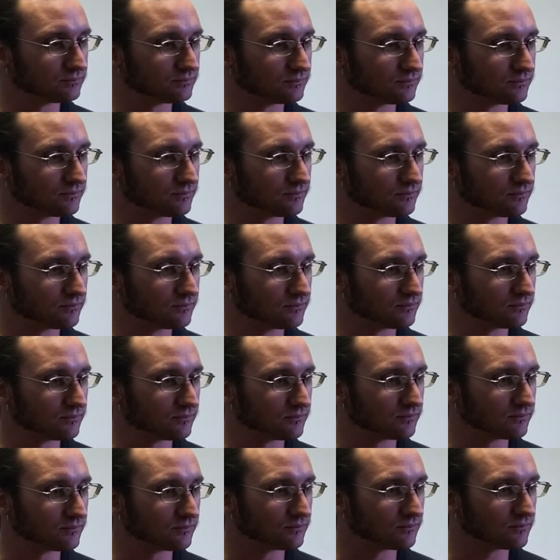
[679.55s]

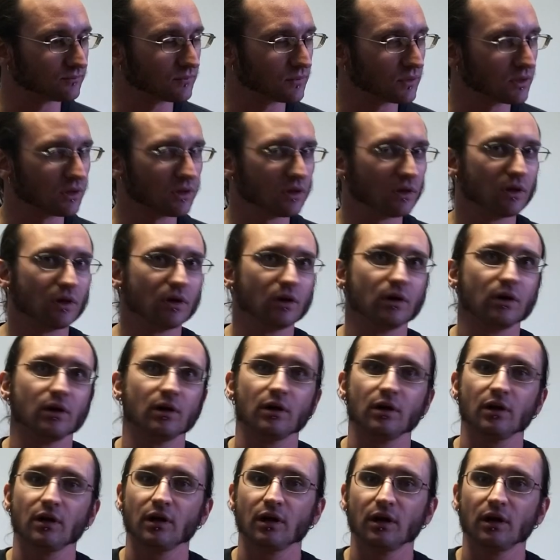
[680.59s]
(no one is talking)